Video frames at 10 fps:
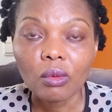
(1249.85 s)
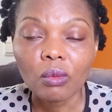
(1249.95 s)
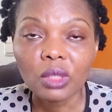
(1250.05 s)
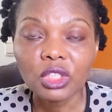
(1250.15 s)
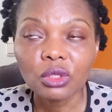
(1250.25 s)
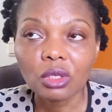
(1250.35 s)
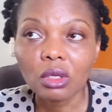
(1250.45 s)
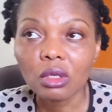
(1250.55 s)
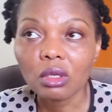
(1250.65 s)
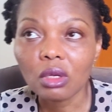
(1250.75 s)
which
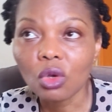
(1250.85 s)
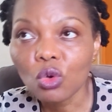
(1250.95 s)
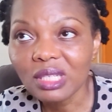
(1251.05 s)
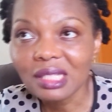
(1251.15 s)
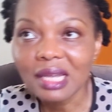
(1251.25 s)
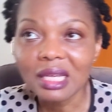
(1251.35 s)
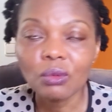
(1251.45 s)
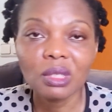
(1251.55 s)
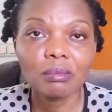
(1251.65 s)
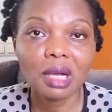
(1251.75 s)
coincided
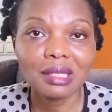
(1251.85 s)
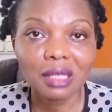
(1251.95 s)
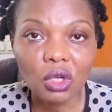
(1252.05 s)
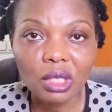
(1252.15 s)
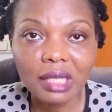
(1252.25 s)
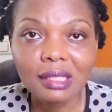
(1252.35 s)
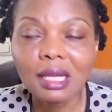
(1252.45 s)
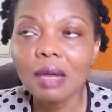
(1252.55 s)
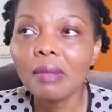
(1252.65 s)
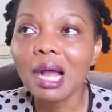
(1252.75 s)
with my second
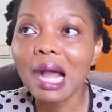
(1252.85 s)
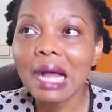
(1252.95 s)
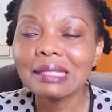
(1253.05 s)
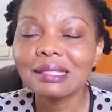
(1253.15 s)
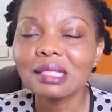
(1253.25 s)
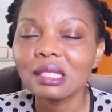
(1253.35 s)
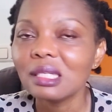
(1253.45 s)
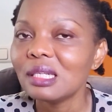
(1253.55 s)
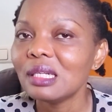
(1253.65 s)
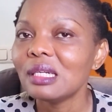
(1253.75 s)
exam and
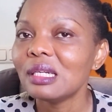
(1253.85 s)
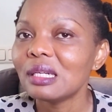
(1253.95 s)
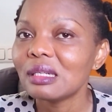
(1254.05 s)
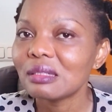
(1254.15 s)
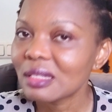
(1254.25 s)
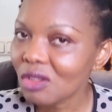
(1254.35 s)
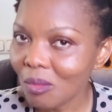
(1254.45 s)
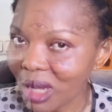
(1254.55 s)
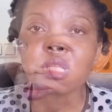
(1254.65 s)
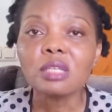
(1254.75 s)

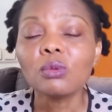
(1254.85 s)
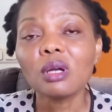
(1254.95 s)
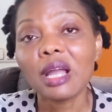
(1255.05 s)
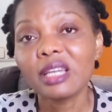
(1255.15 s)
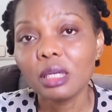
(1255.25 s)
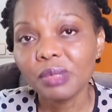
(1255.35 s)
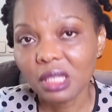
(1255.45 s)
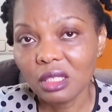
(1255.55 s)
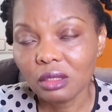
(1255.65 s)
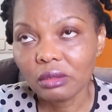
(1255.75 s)
summer. That's what I keep
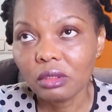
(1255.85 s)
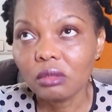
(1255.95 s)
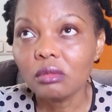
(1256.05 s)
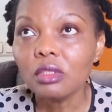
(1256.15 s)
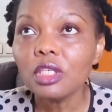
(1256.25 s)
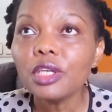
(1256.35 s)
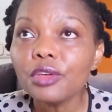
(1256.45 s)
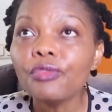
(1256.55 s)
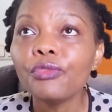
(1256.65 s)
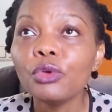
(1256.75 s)
saying.
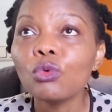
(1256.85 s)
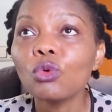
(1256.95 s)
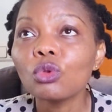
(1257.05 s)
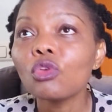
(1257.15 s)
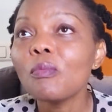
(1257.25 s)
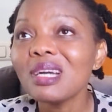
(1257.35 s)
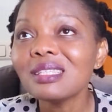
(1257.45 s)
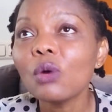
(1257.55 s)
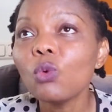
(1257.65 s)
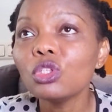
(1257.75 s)
If you, no
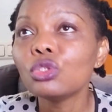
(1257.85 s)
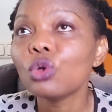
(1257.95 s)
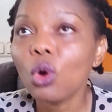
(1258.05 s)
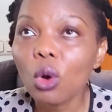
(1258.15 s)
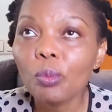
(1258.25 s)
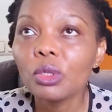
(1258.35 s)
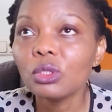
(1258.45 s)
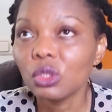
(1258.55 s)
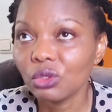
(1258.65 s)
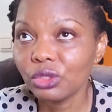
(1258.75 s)
matter what you
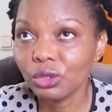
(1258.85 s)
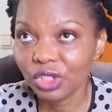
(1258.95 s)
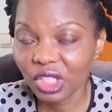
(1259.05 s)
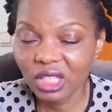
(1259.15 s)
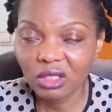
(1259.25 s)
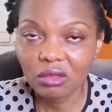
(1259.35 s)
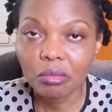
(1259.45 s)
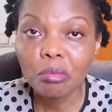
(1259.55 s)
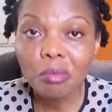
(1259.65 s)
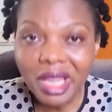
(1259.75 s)
upload on your channel,
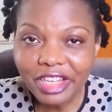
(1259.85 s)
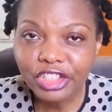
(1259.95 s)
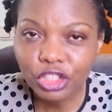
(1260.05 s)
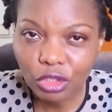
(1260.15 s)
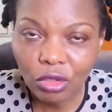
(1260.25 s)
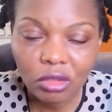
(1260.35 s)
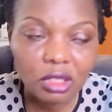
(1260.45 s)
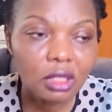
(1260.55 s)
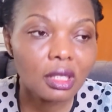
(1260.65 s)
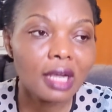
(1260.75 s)
make sure
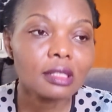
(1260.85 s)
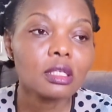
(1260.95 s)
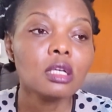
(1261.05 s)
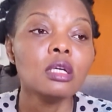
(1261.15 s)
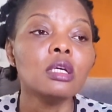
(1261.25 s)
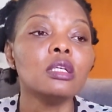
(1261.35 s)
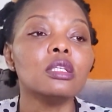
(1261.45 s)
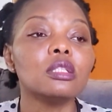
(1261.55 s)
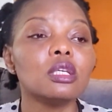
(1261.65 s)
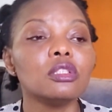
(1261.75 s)
that
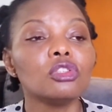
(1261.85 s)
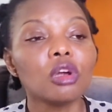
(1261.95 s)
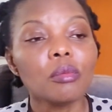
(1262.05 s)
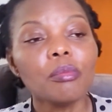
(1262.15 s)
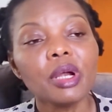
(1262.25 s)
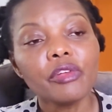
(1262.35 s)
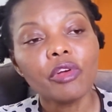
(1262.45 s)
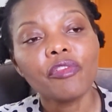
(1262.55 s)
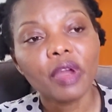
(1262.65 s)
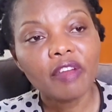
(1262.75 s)
the number
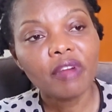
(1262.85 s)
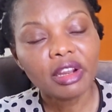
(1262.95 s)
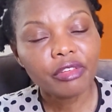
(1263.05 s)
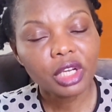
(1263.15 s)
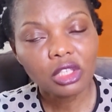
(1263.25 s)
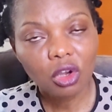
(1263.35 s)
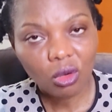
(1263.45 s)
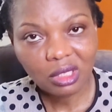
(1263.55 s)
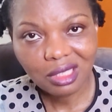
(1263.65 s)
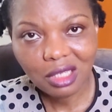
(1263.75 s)
of evergreen
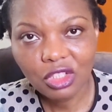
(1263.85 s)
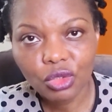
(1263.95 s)
content